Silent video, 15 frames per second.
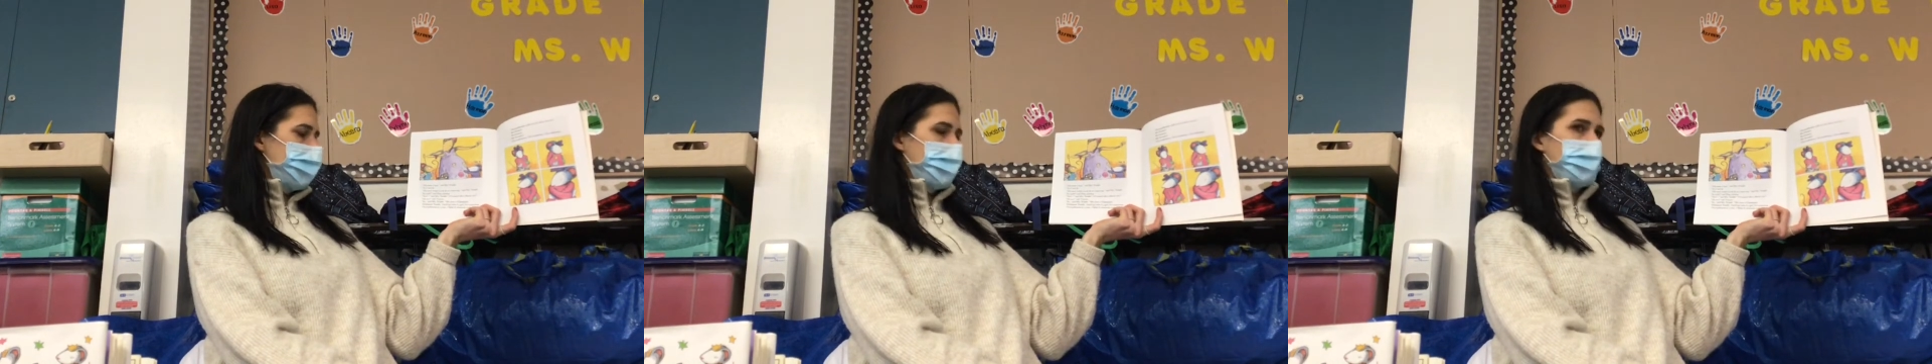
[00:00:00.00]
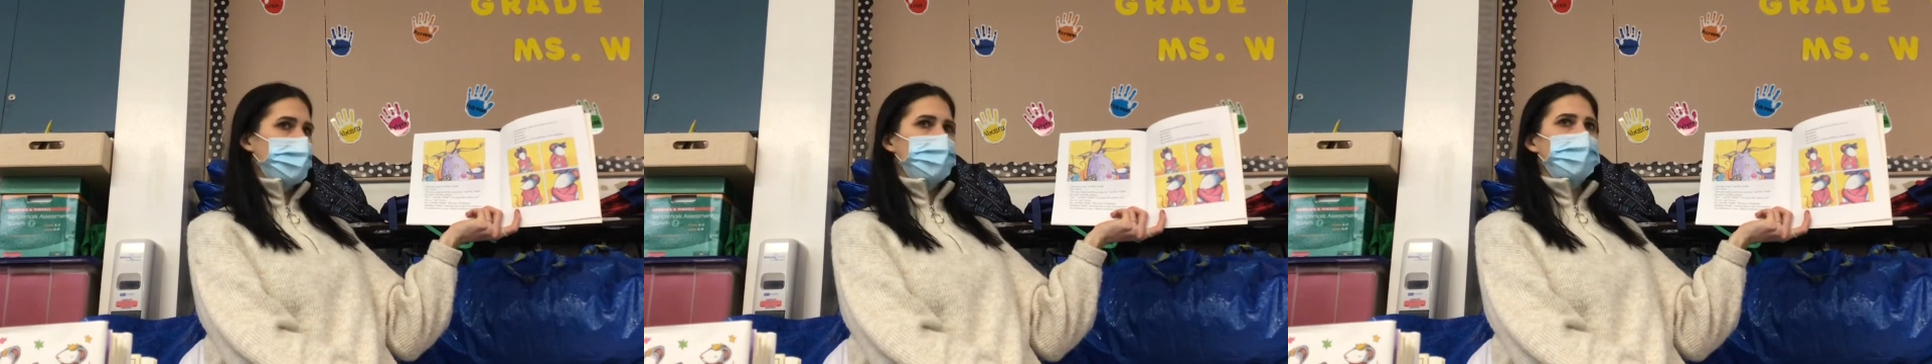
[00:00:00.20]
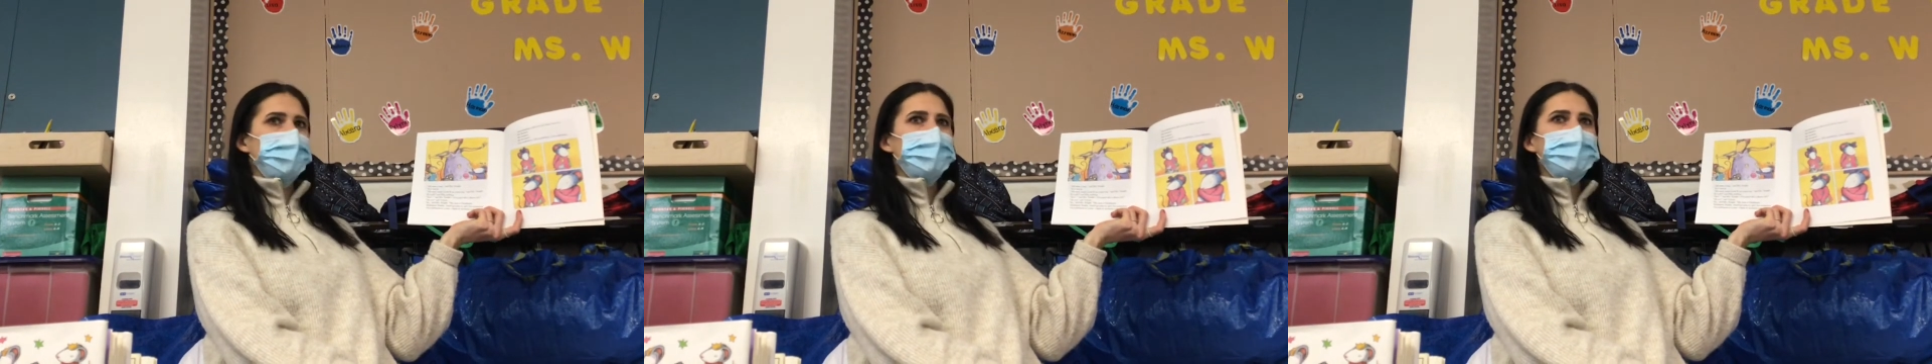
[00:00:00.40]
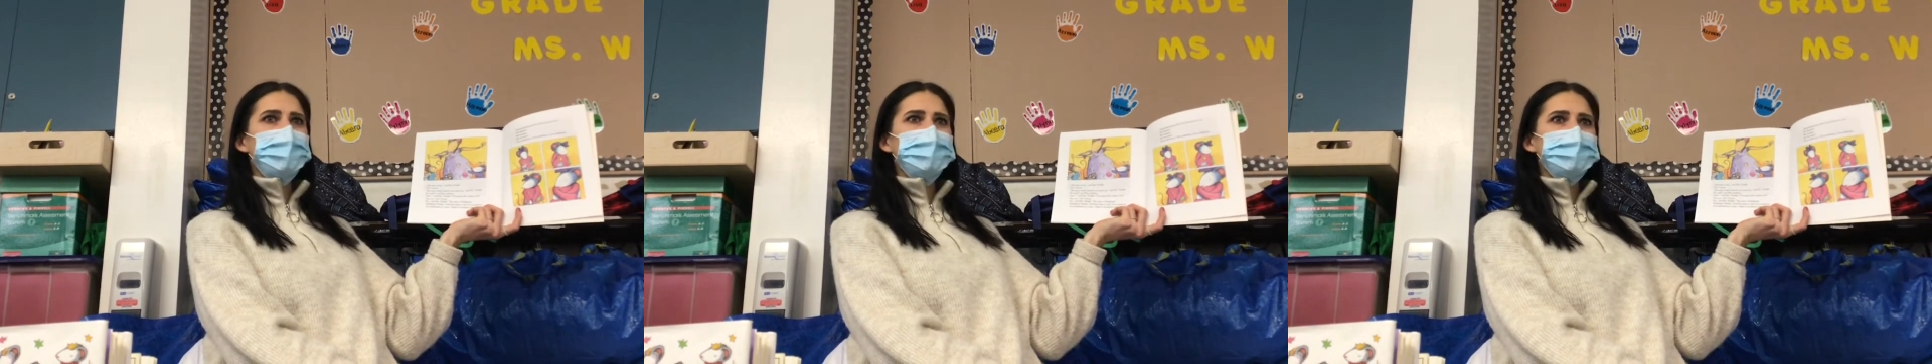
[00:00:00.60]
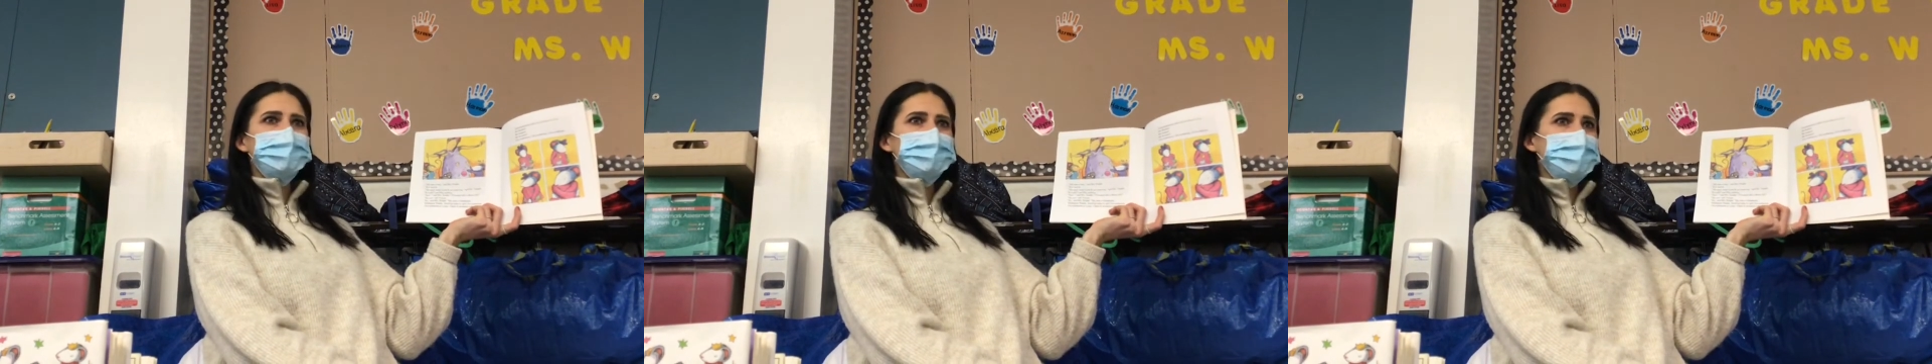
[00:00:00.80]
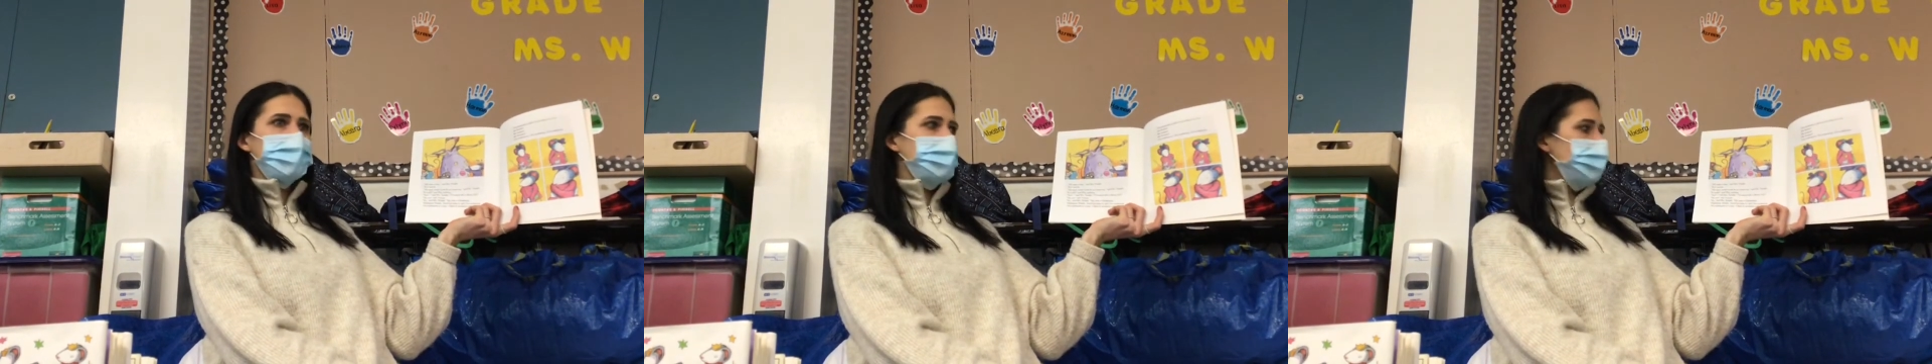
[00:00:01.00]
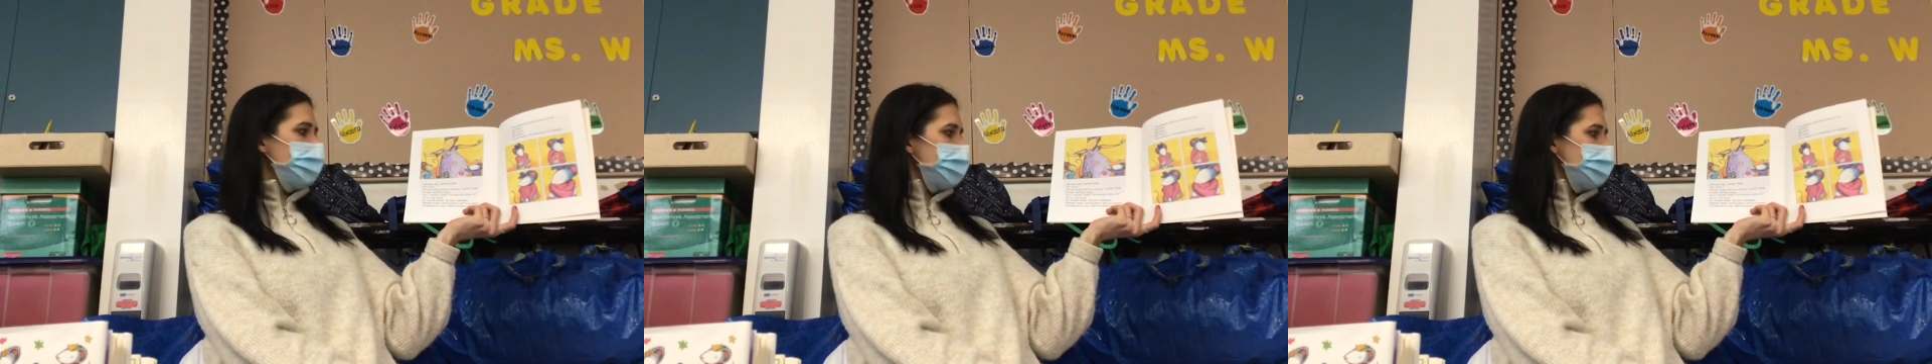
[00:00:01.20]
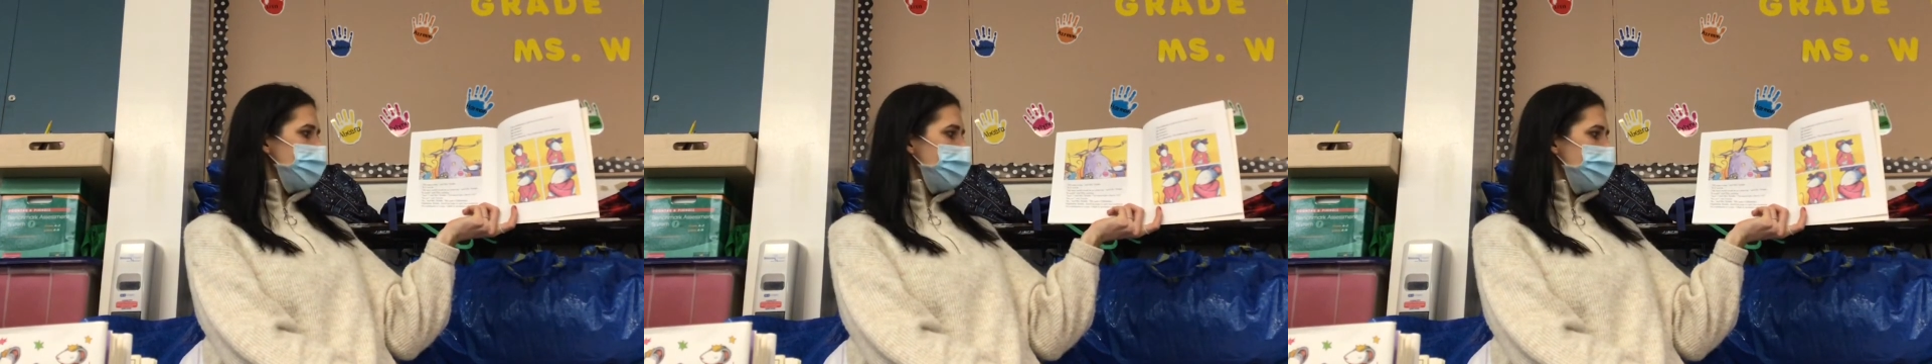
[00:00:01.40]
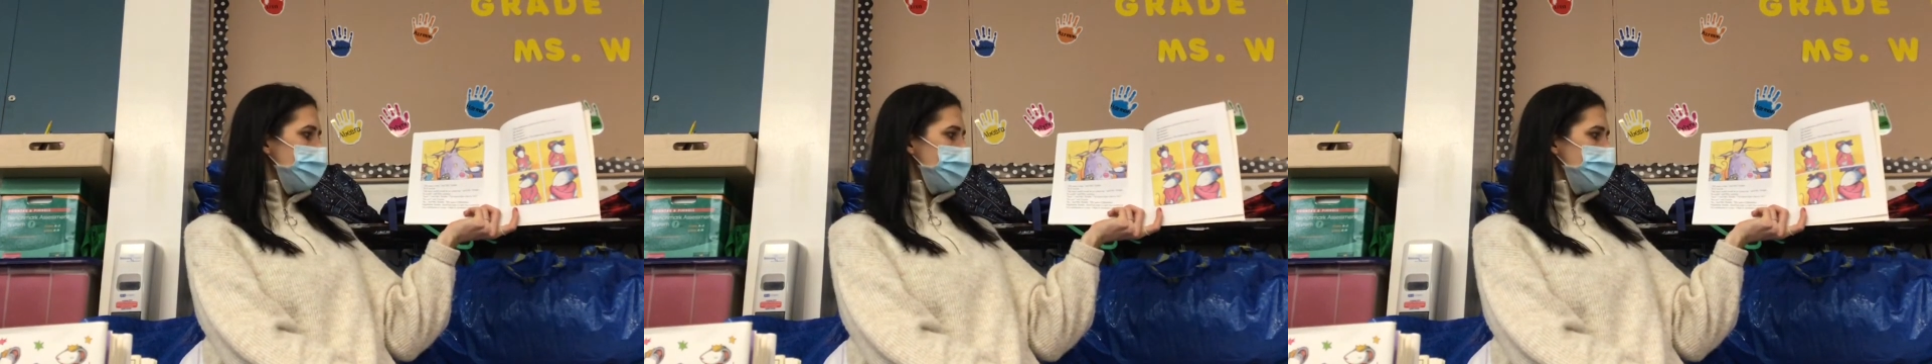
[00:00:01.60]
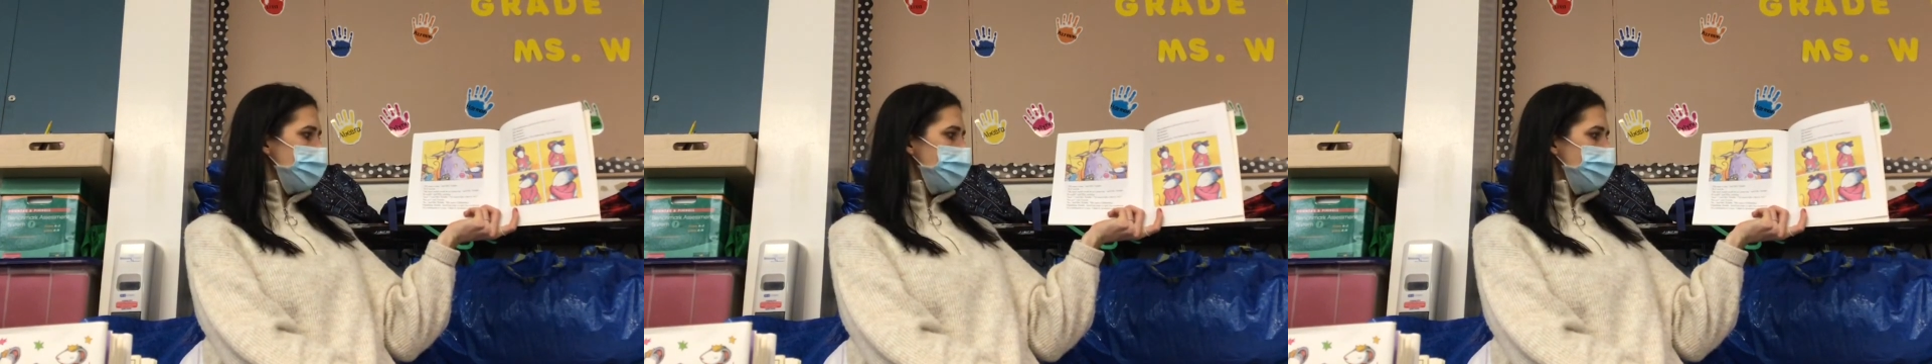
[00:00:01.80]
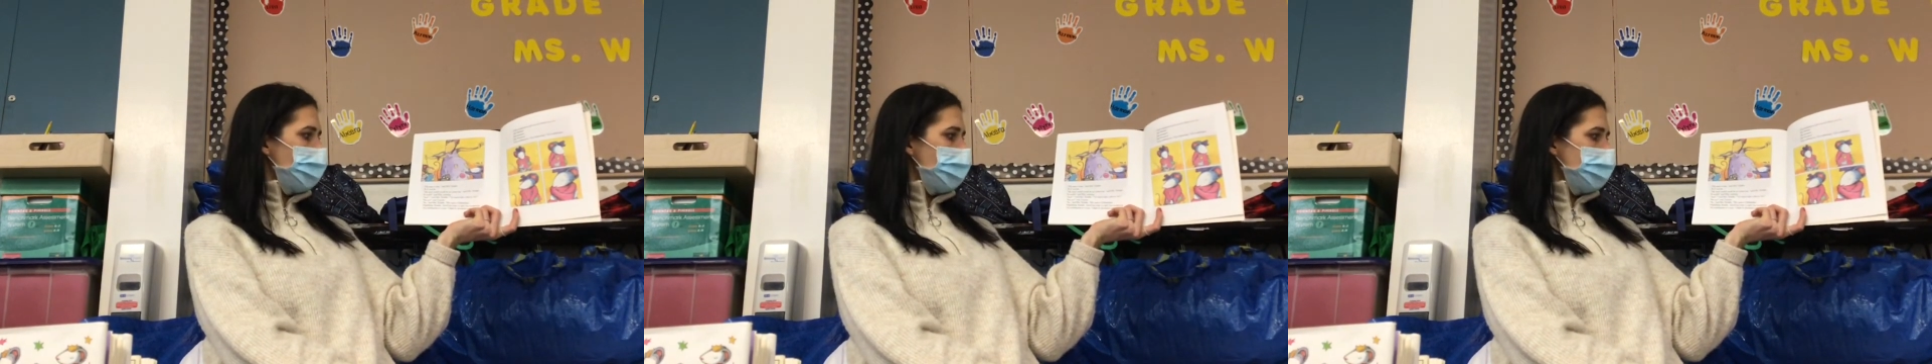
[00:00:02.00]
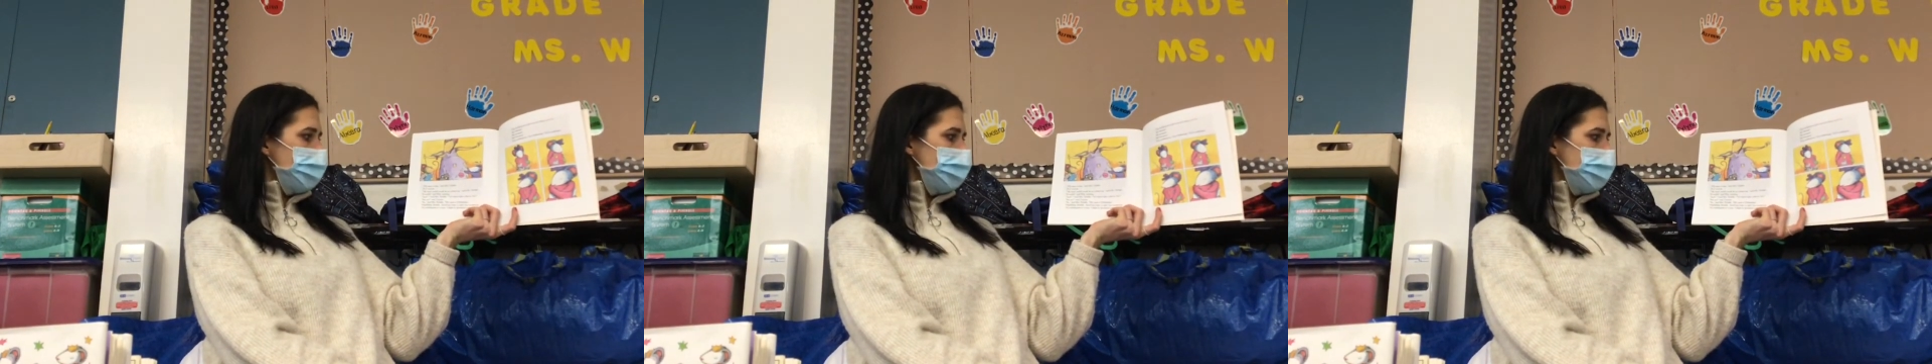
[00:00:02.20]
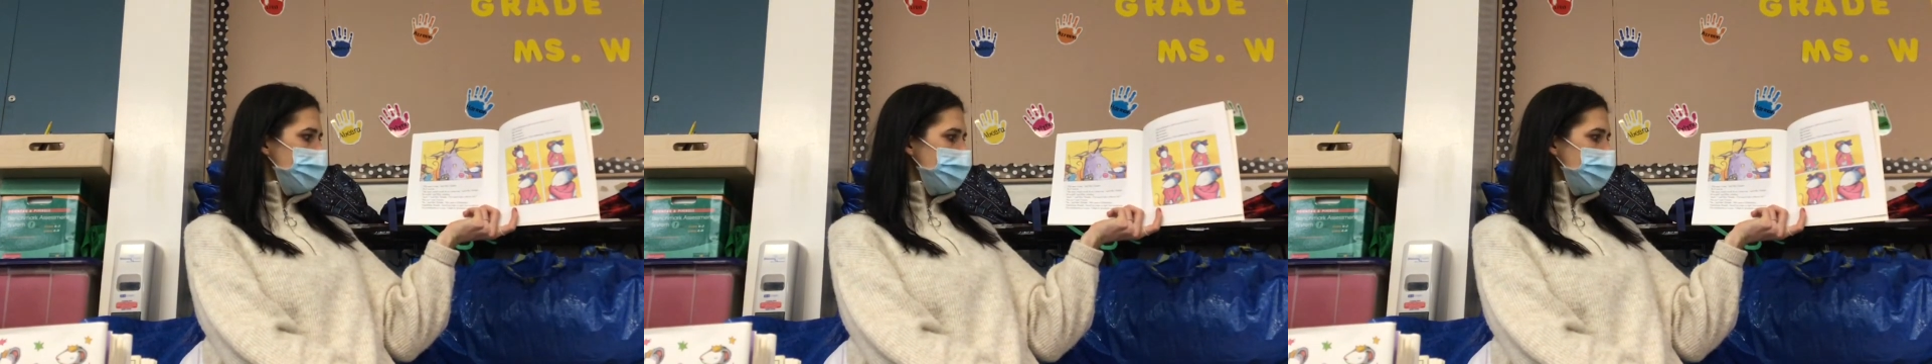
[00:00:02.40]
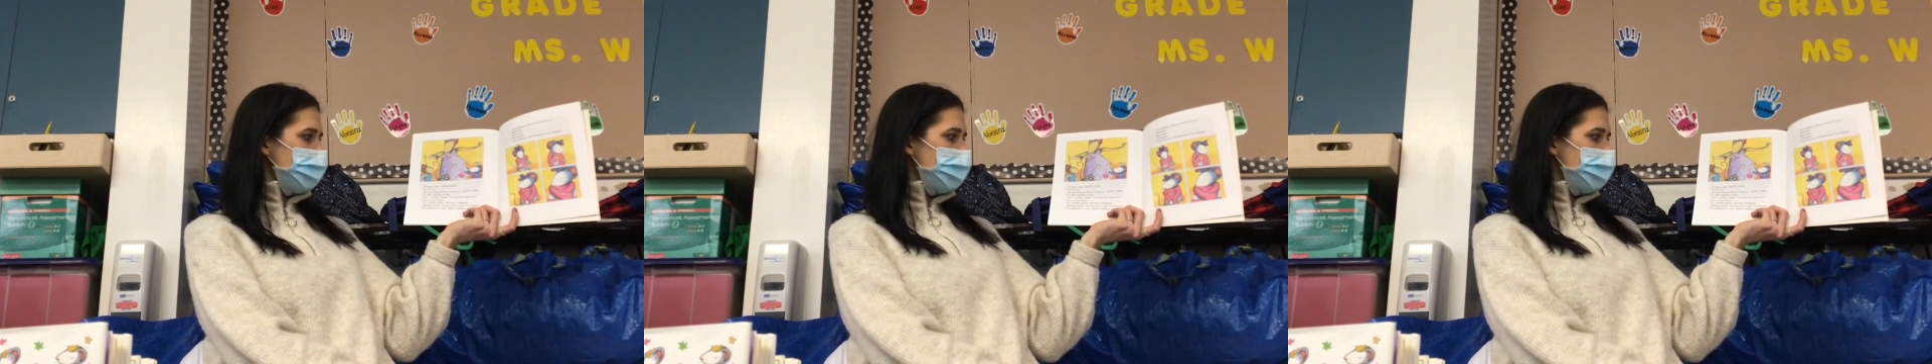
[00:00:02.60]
"It would?" said Rita, pointing.